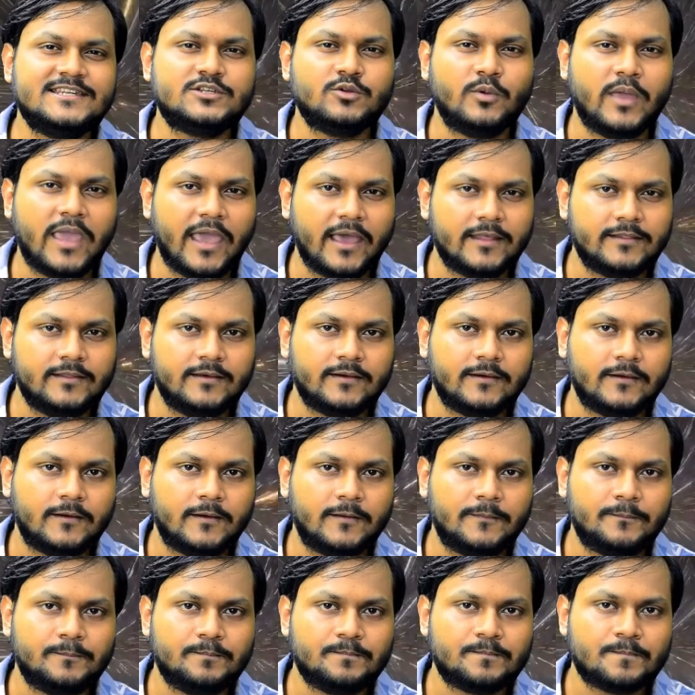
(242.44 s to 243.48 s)

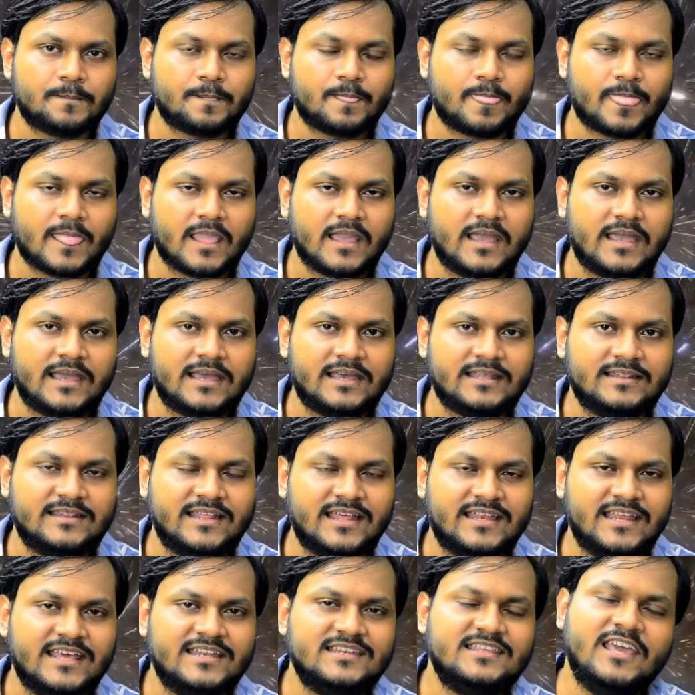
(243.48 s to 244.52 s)
together,
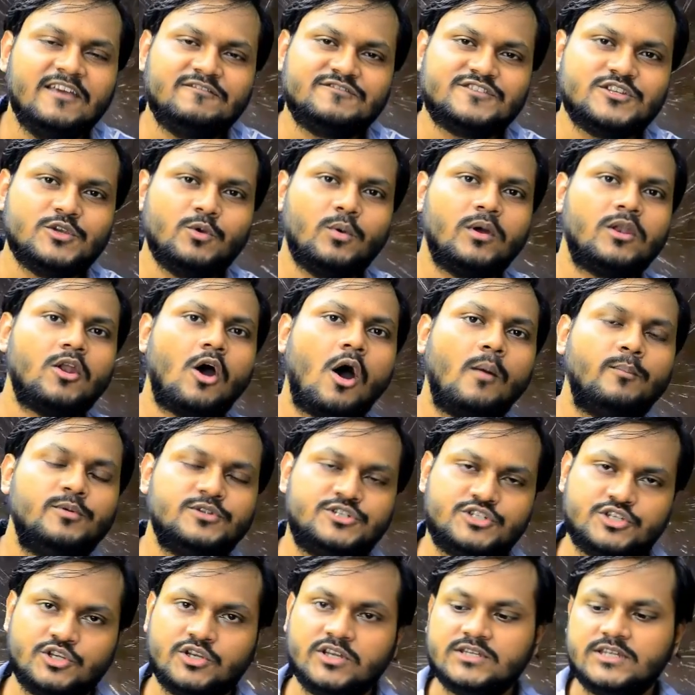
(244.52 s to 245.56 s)
then it gives you an
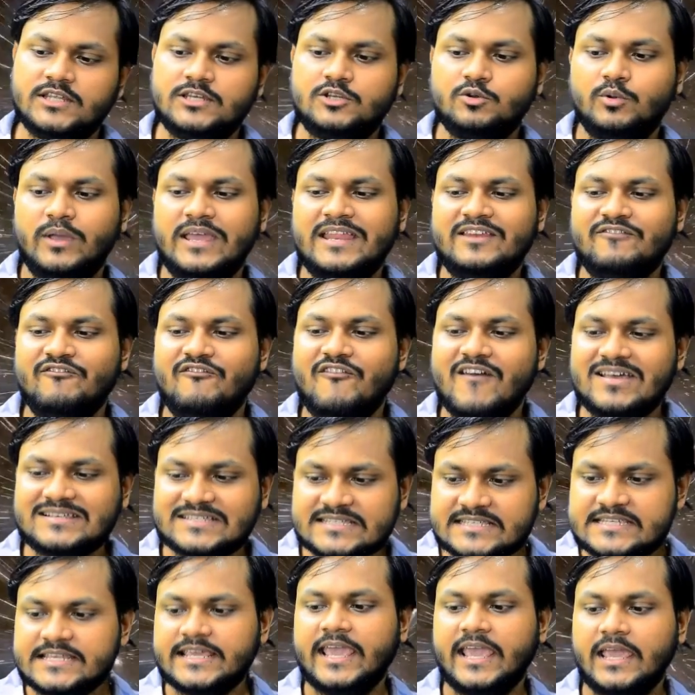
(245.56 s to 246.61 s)
opportunity to
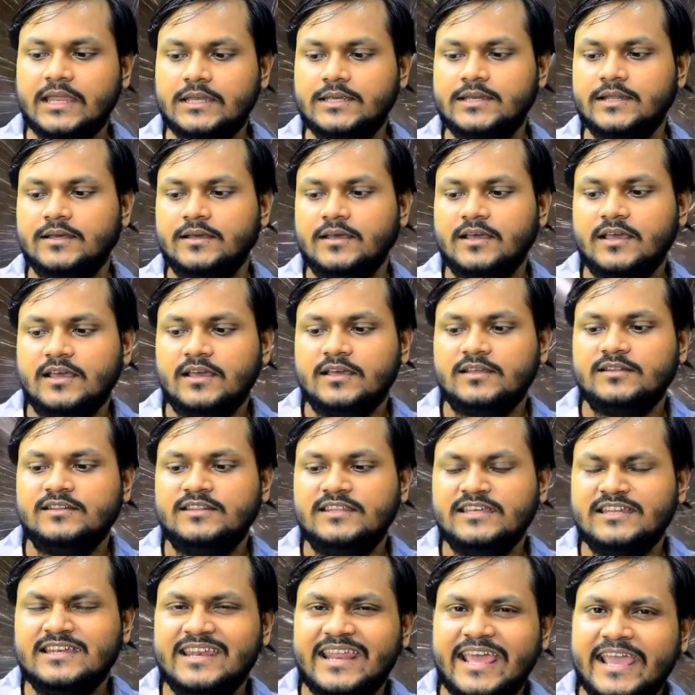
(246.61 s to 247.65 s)
investigate
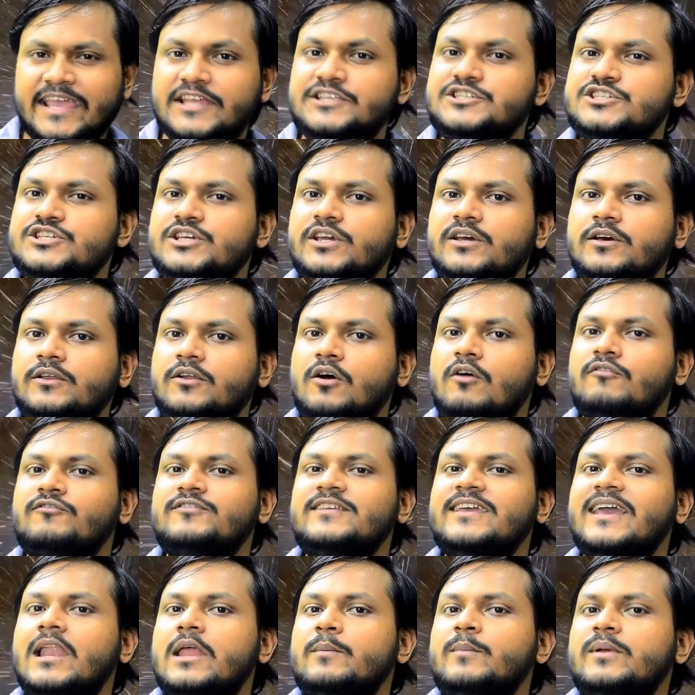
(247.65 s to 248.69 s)
the nature of
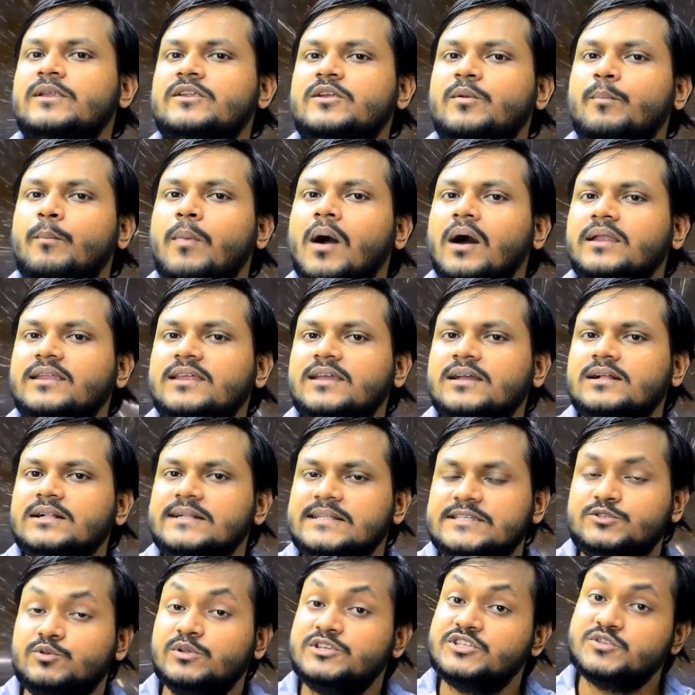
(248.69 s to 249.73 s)
the elementary
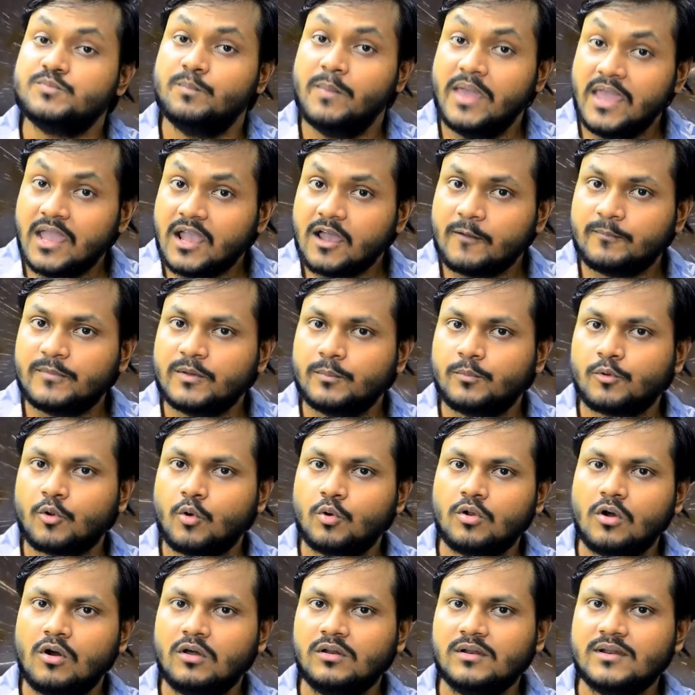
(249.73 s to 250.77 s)
particles which make up the
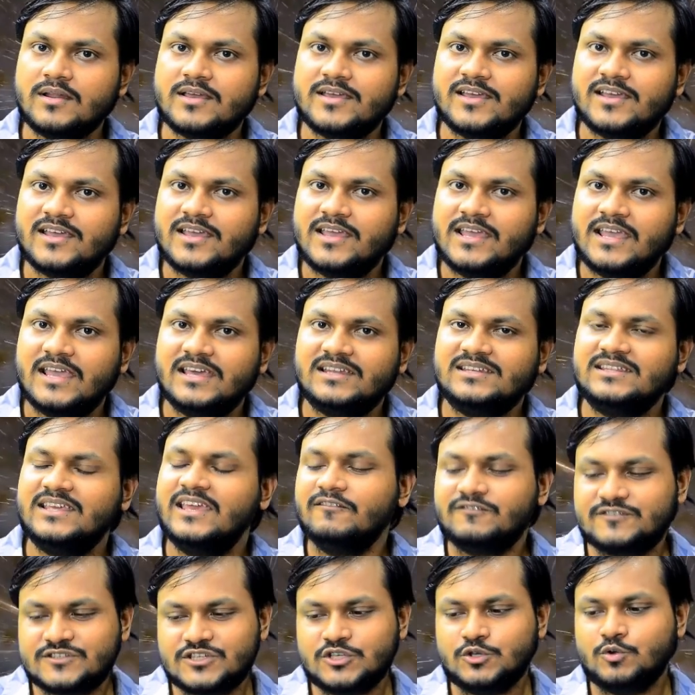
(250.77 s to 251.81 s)
proton. It
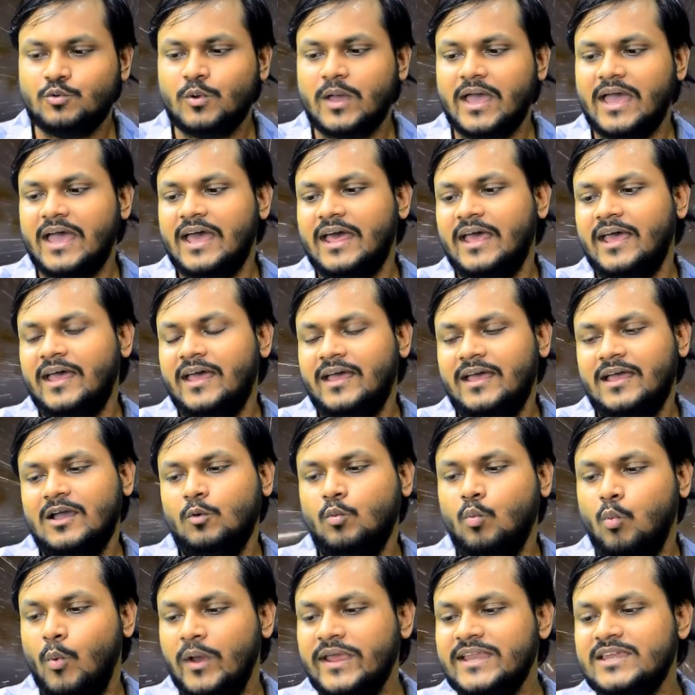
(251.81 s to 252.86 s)
gives you a
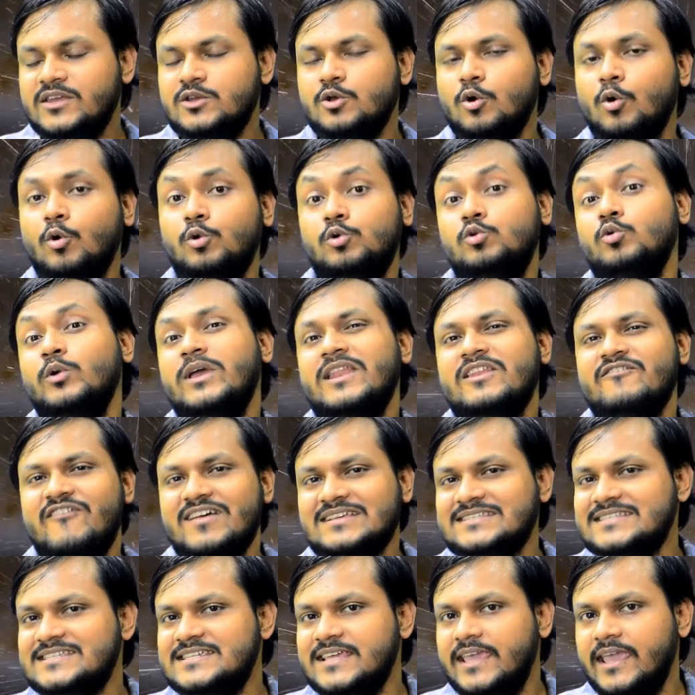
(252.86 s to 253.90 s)
window to
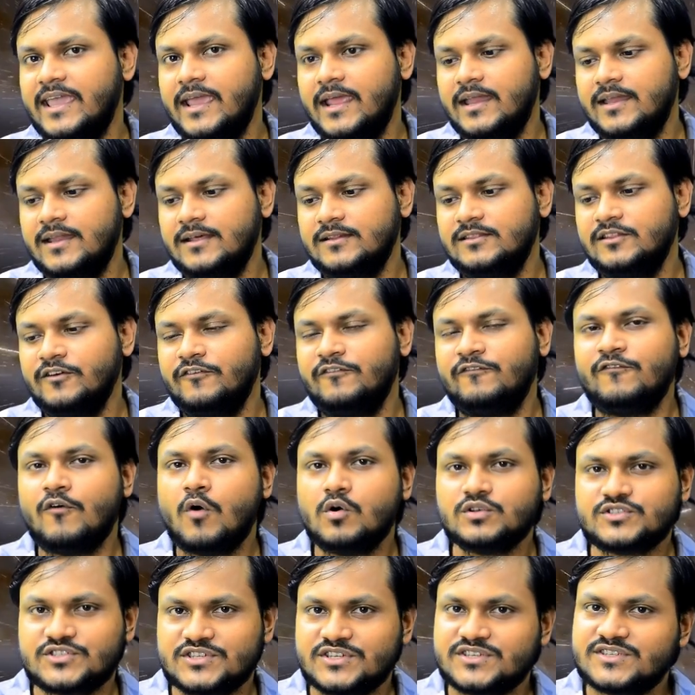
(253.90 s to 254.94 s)
investigate the
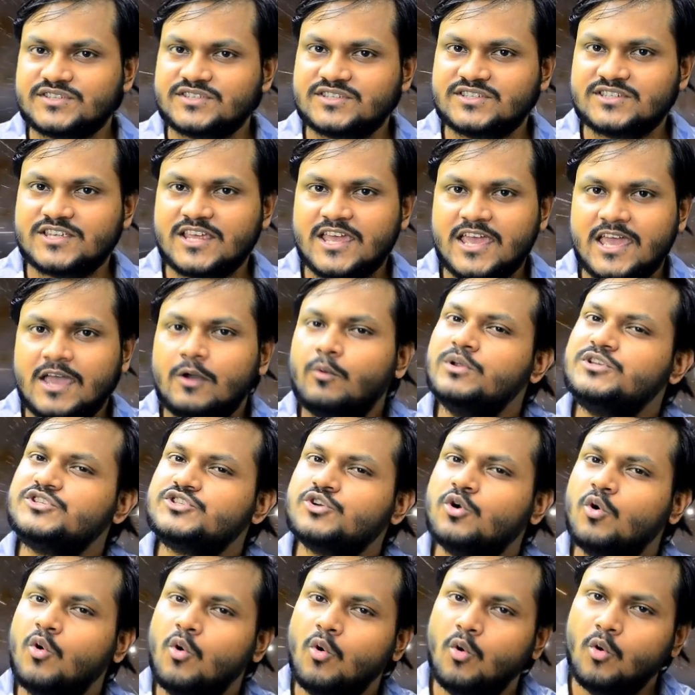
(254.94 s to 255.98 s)
forces which
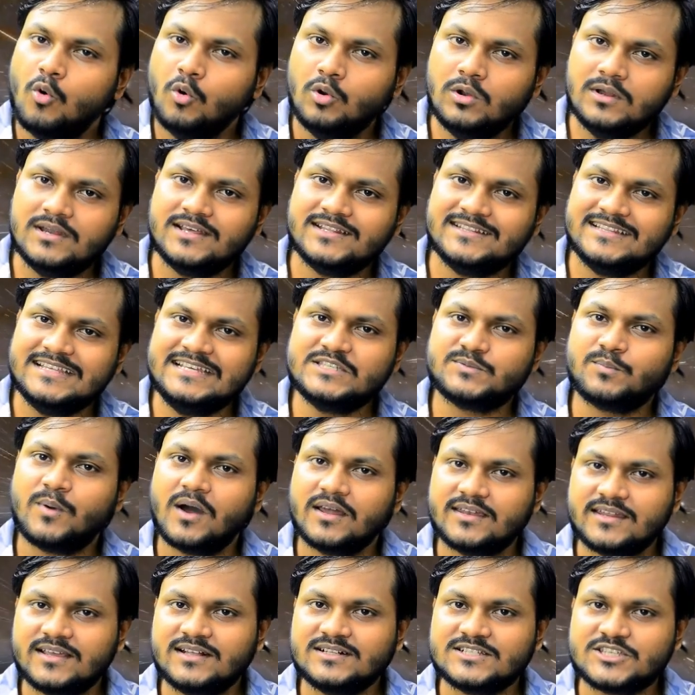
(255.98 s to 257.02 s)
hold these
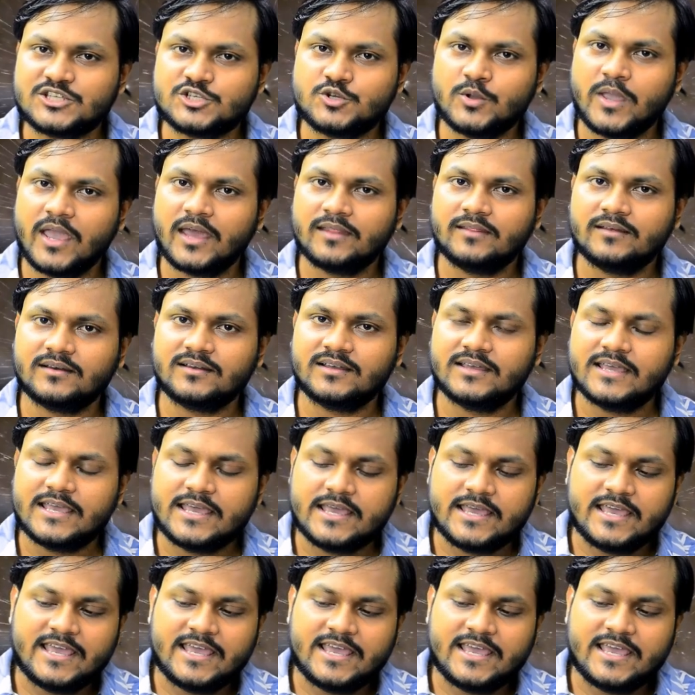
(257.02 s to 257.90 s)
particles together.